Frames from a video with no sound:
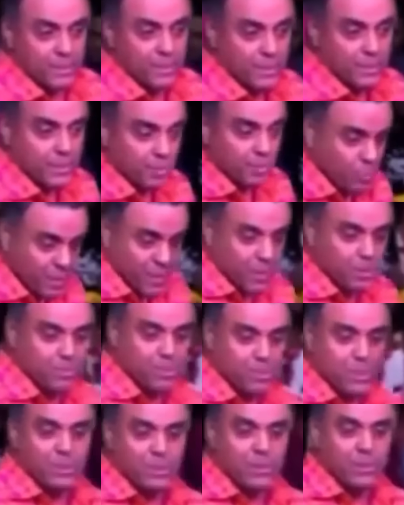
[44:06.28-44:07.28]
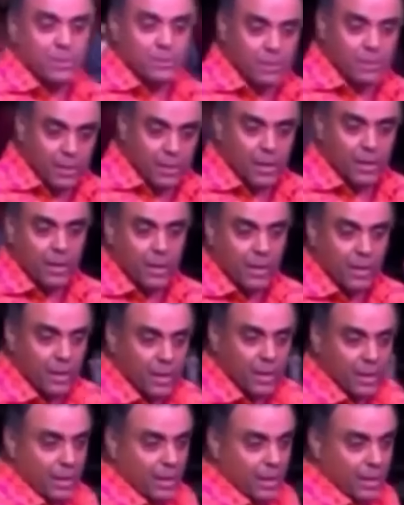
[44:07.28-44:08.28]
You must be
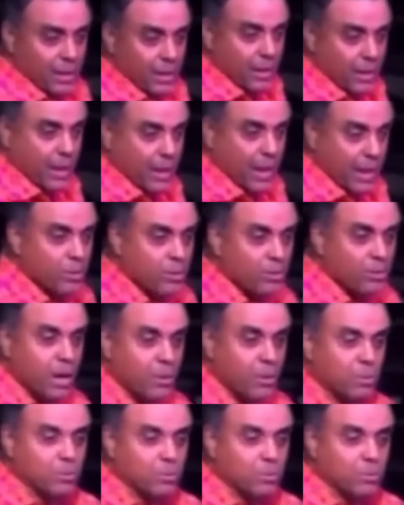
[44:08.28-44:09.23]
an orangu.